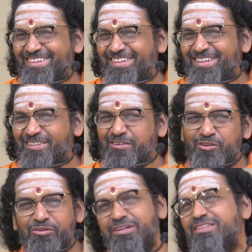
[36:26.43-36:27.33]
So
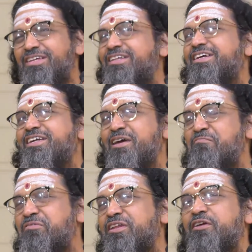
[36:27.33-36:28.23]
don't think that I
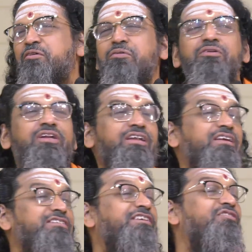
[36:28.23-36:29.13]
am very good and
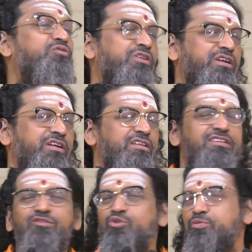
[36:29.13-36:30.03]
he's ignorant, he
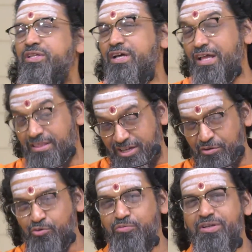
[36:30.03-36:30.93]
doesn't know Vedanta, I
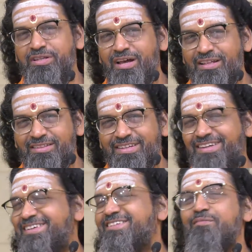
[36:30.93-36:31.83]
know Vedanta. That
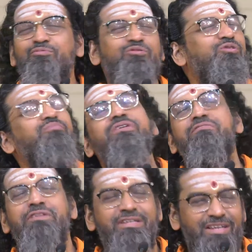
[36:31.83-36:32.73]
is sab to
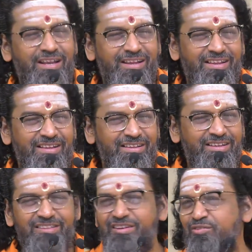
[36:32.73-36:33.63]
superficial.
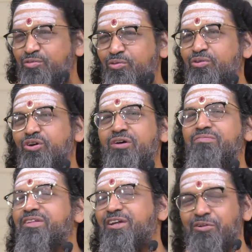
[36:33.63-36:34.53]
In the core
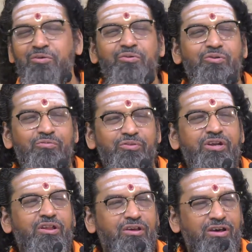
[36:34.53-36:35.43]
of that core, we
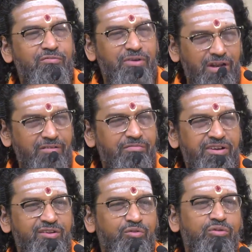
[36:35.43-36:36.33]
all are one.
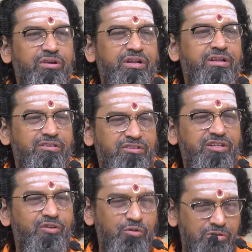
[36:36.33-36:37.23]
One golden
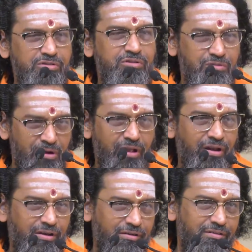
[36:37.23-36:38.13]
string goes through all.